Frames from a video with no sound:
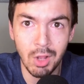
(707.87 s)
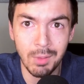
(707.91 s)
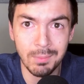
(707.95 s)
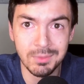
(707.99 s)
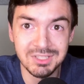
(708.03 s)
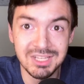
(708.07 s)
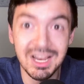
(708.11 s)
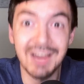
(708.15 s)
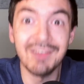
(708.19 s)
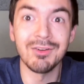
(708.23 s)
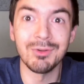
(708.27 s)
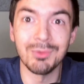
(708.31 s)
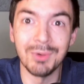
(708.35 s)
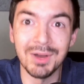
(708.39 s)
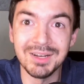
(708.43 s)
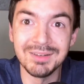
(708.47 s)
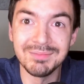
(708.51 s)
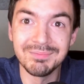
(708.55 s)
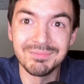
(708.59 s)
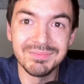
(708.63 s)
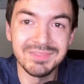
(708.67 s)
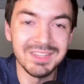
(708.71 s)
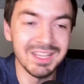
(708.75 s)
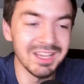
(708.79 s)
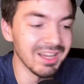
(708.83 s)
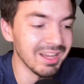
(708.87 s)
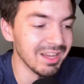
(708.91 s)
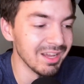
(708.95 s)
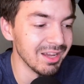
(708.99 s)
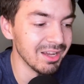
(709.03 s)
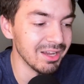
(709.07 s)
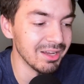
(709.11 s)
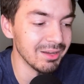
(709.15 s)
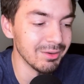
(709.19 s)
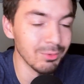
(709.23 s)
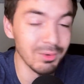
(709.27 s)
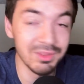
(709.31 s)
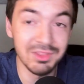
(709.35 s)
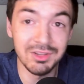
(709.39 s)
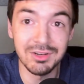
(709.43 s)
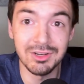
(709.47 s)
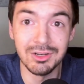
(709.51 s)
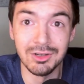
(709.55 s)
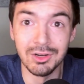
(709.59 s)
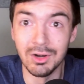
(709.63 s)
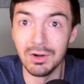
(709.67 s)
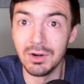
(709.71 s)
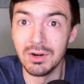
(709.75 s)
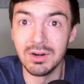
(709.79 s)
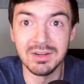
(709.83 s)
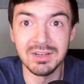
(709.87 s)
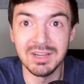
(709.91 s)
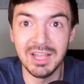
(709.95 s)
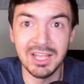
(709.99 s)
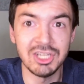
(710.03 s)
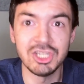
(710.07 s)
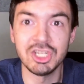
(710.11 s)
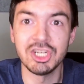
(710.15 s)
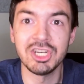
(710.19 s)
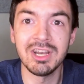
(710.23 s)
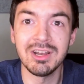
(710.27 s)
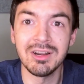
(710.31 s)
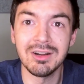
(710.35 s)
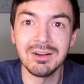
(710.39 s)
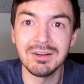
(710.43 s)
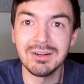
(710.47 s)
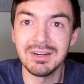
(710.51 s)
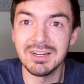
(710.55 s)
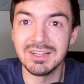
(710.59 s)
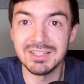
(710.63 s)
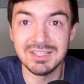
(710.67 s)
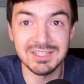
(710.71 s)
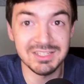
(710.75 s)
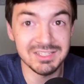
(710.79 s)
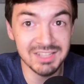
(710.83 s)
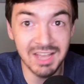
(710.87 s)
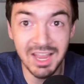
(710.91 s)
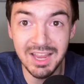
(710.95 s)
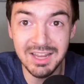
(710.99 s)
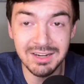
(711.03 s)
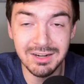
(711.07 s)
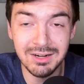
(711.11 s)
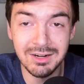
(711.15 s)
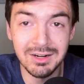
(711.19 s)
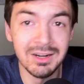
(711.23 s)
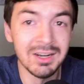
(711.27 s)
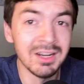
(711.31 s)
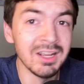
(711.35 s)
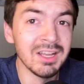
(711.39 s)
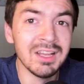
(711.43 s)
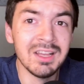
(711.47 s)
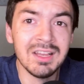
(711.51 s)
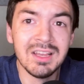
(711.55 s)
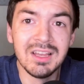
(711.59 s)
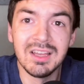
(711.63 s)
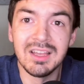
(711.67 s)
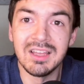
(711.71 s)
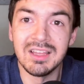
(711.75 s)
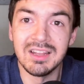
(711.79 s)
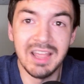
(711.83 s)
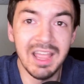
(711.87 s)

almost everyone. Whether you're an engineer, a designer, an